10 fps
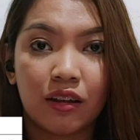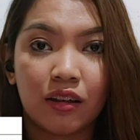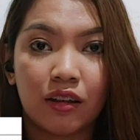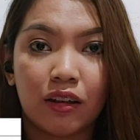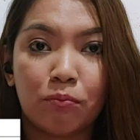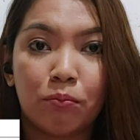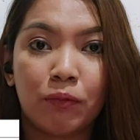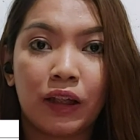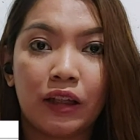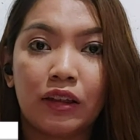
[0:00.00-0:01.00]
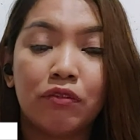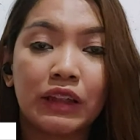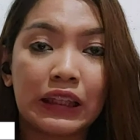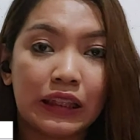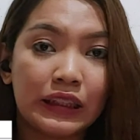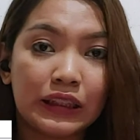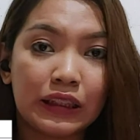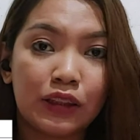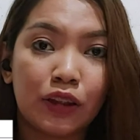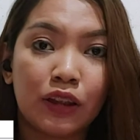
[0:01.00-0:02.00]
And if it
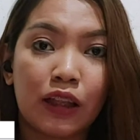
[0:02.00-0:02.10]
doesn't,